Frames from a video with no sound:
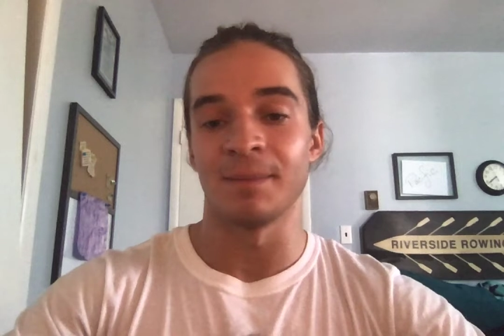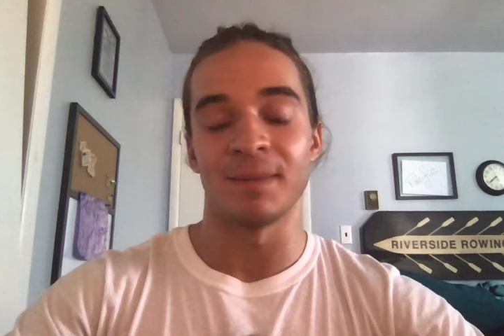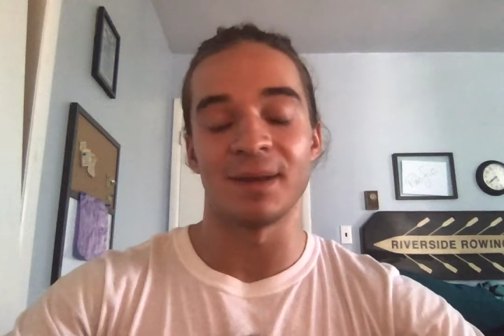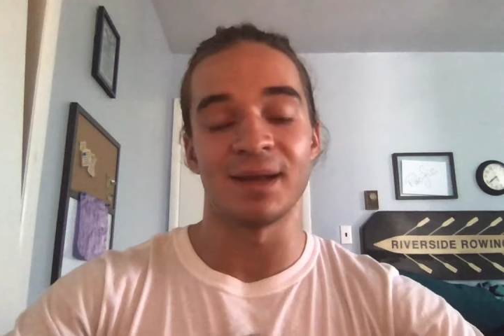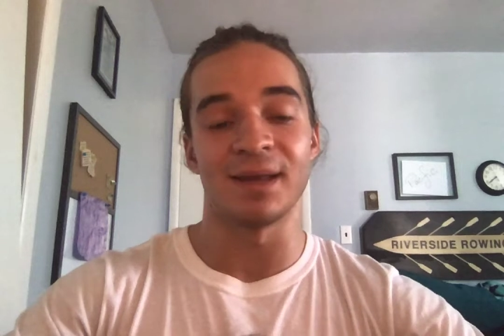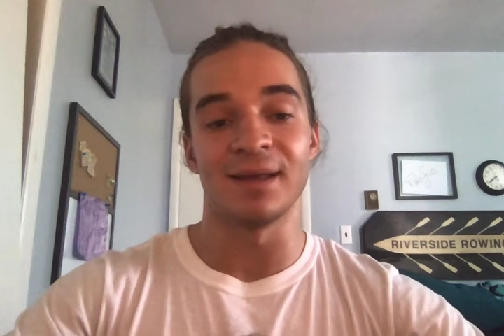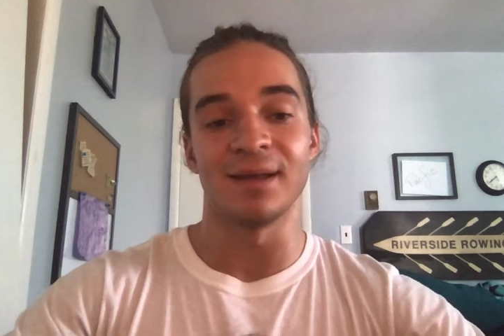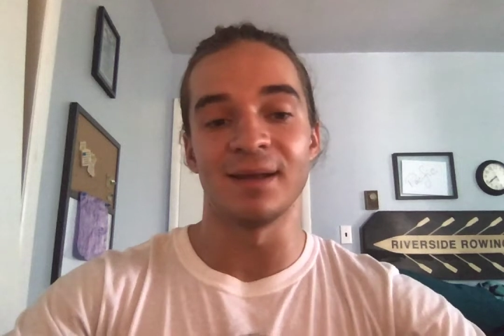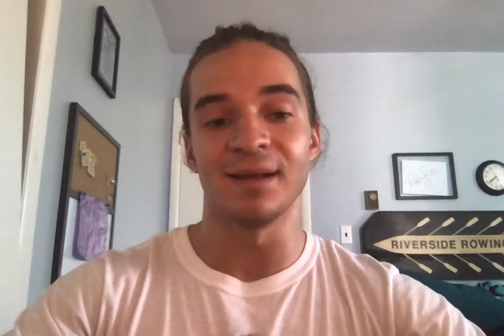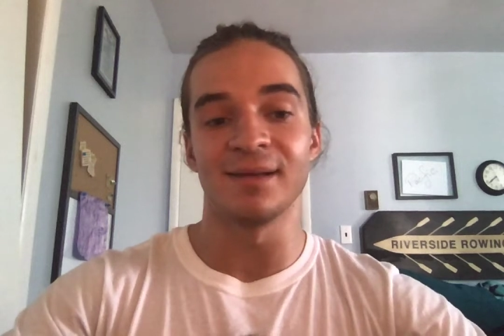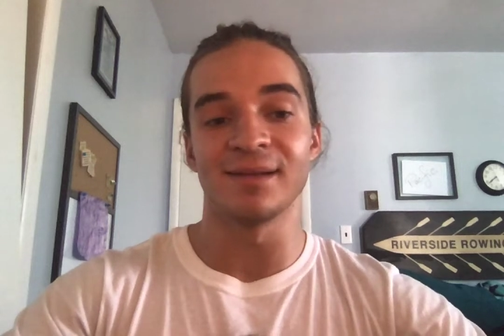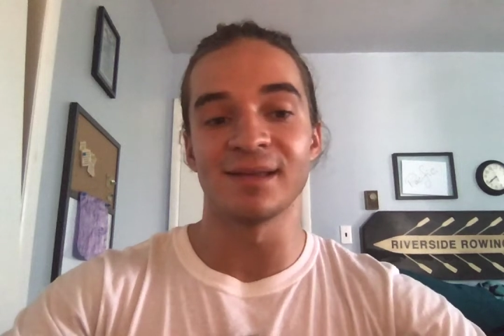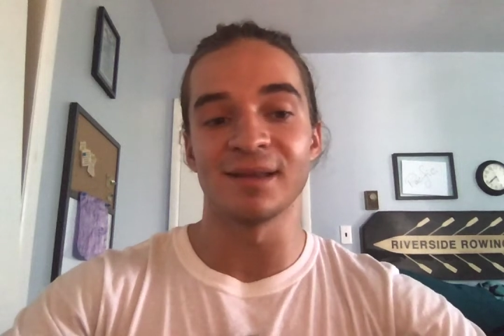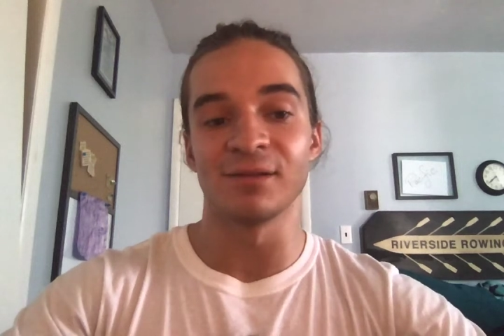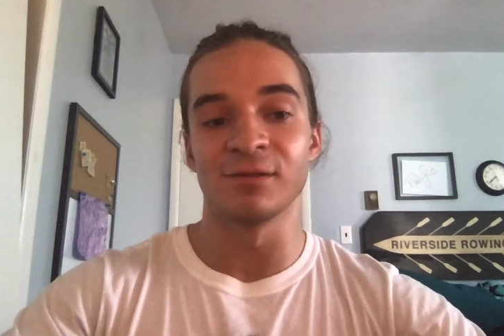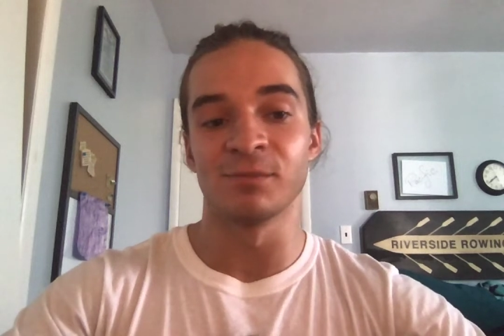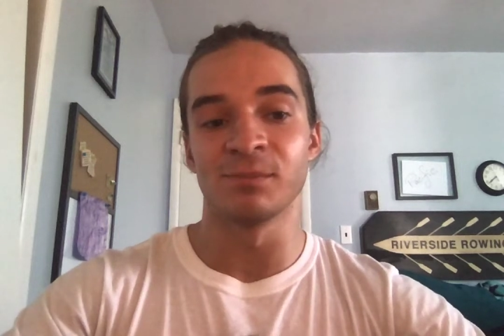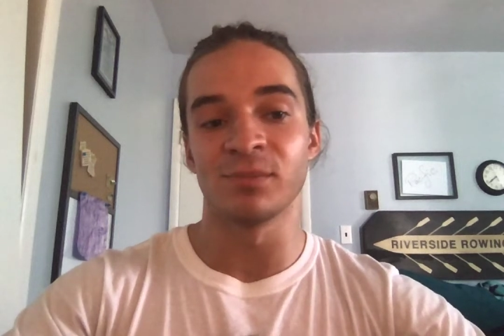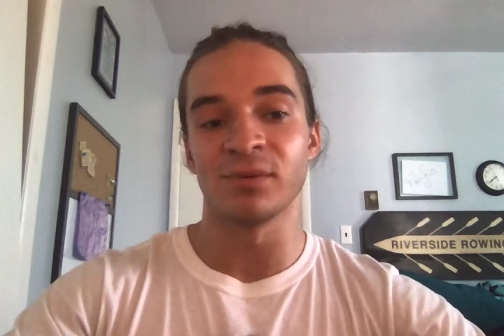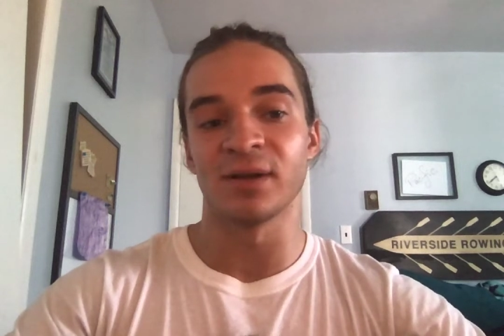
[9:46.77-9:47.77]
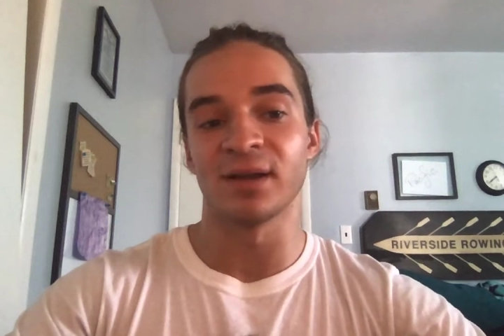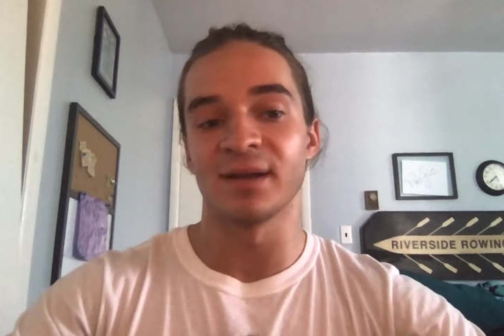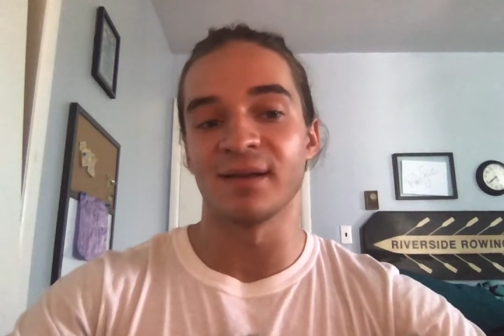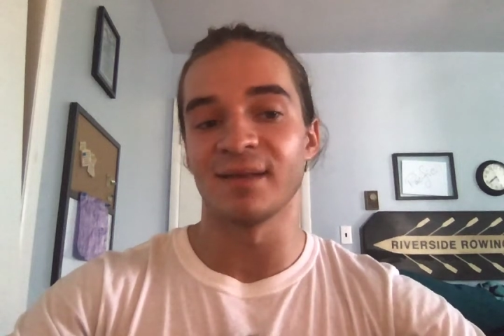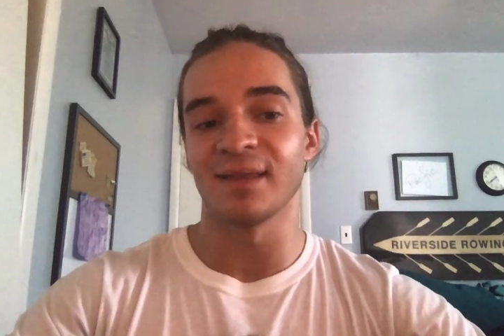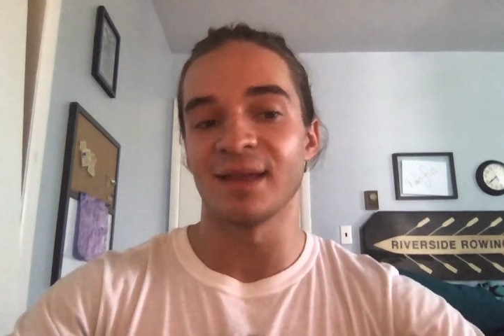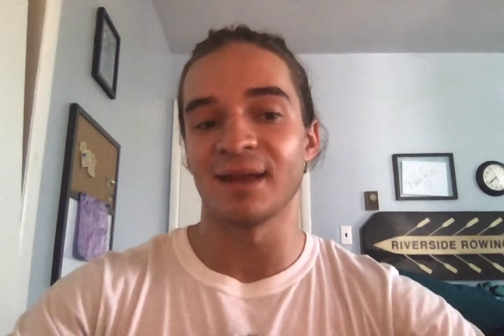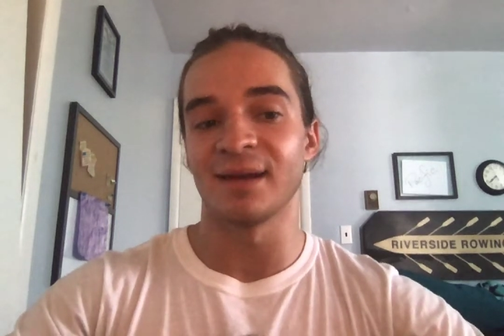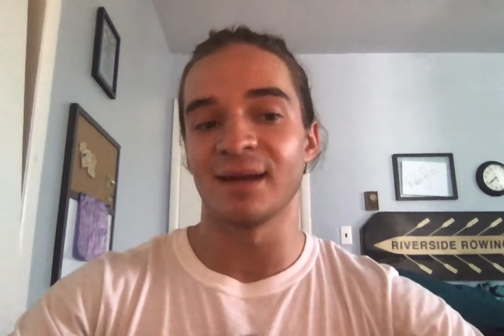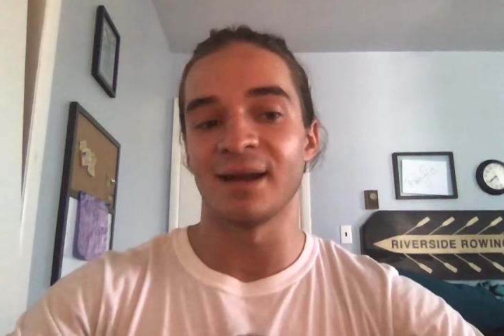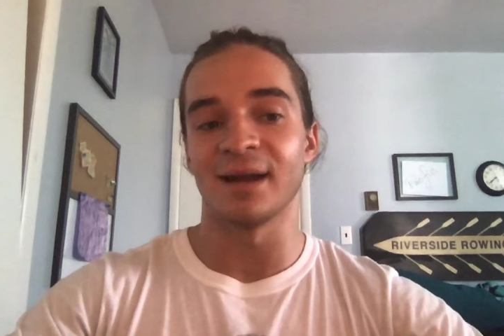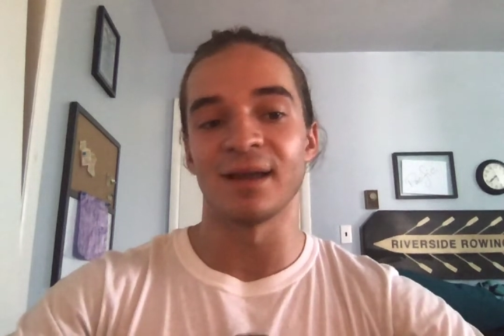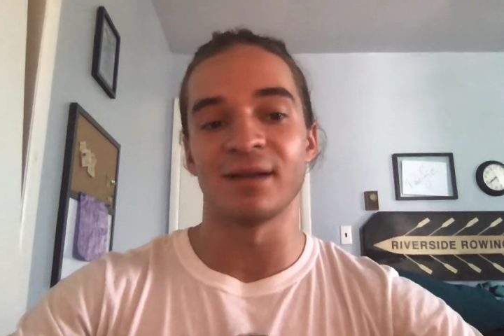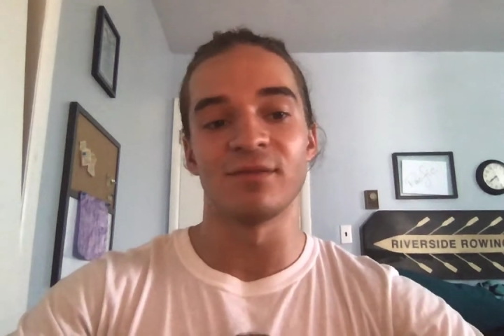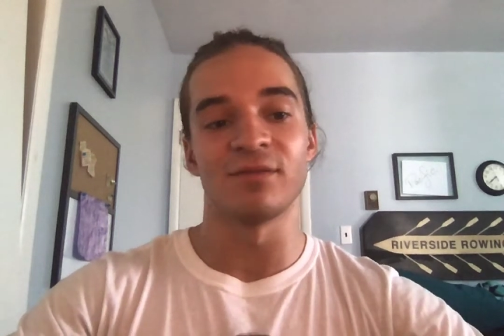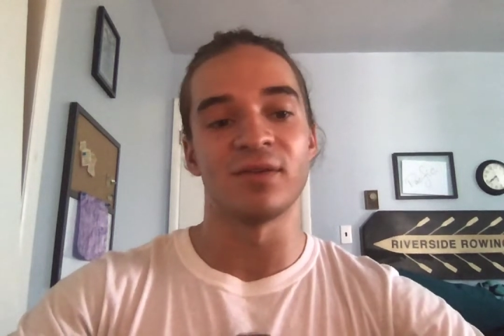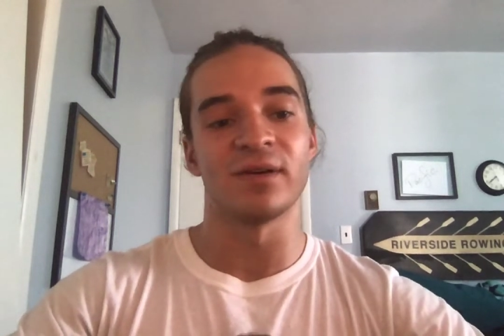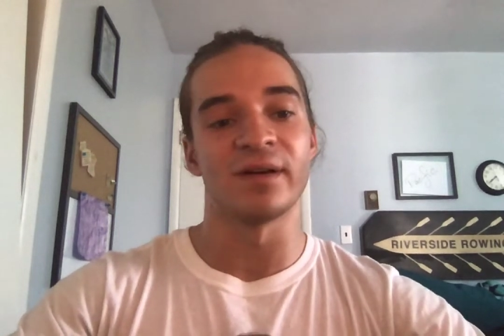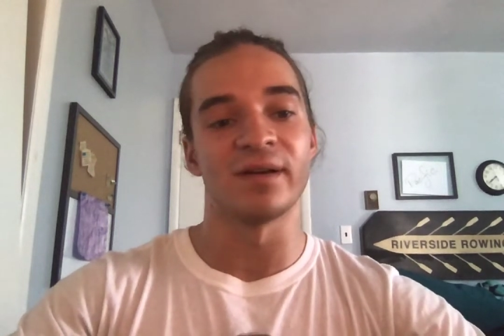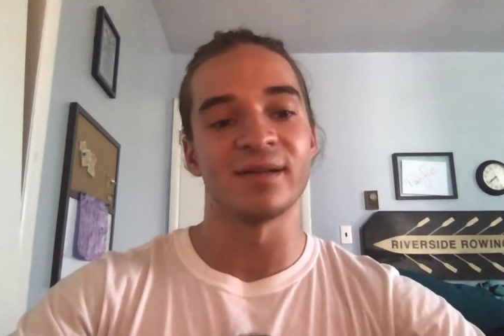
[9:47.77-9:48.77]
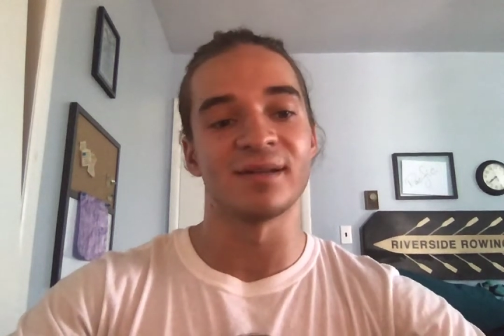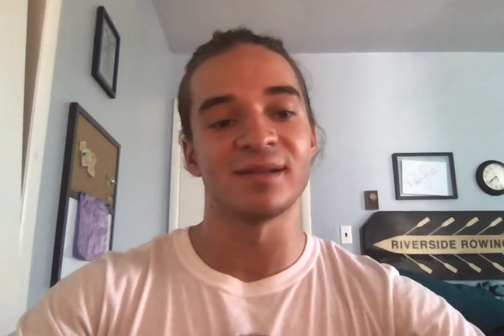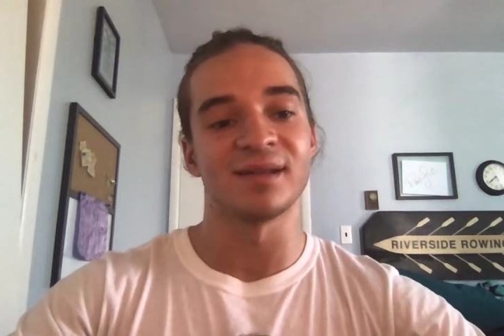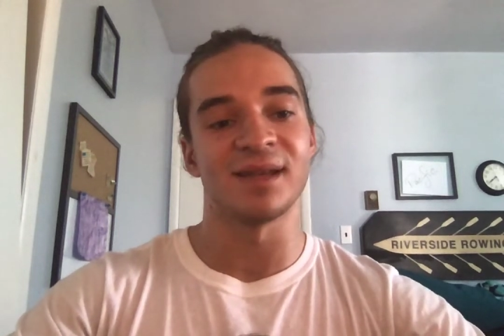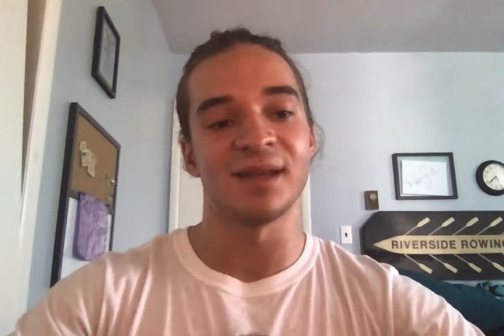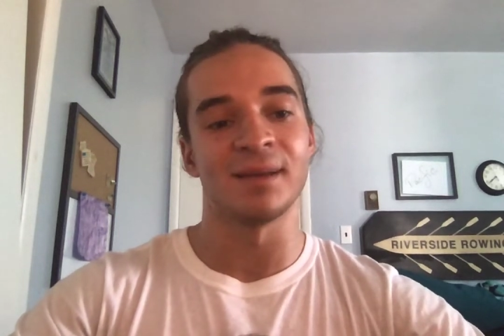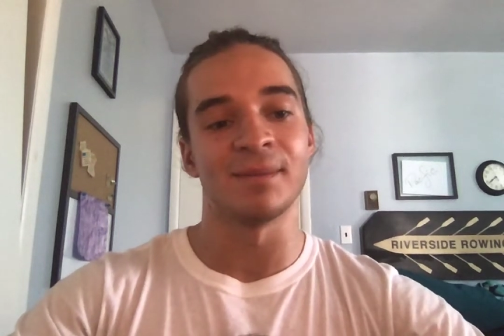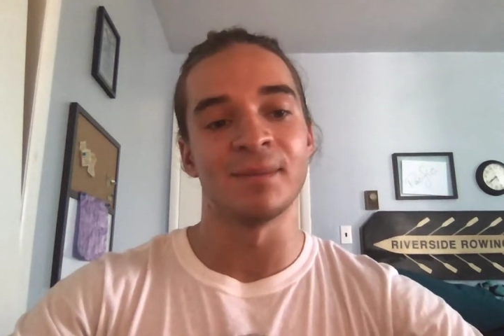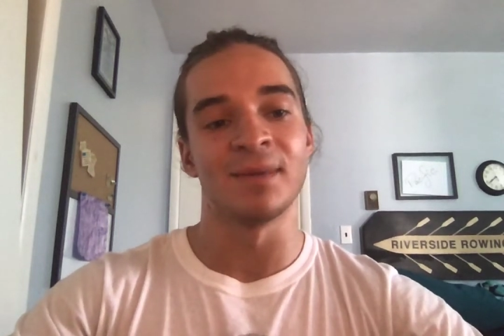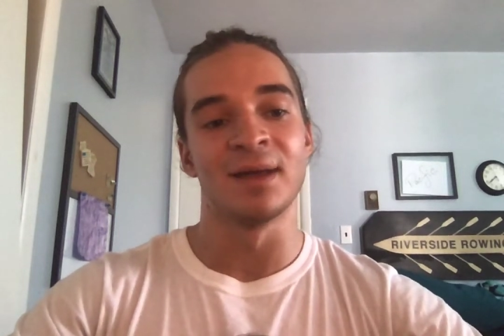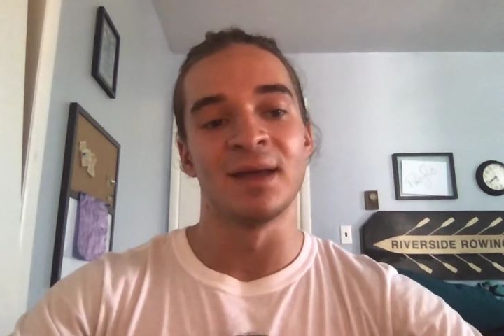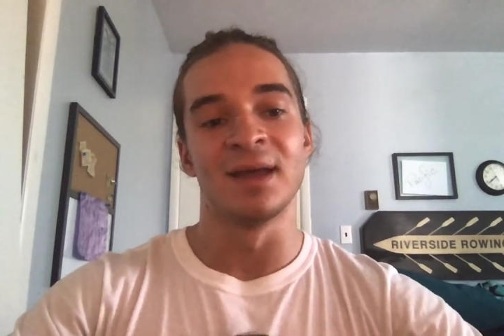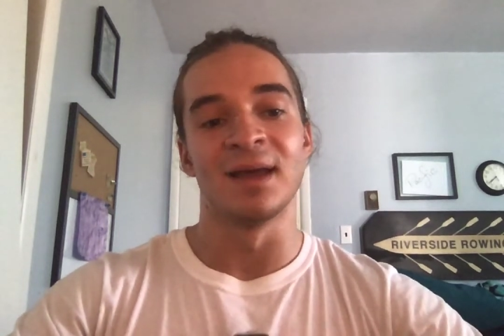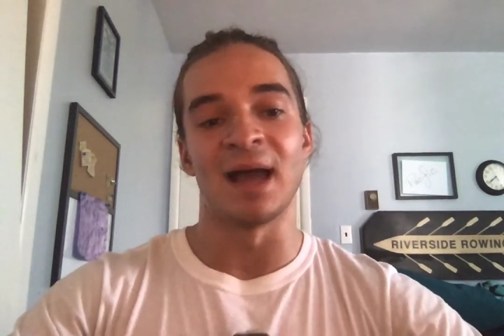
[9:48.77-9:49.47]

and he could easily break into that Nottingham Forest team.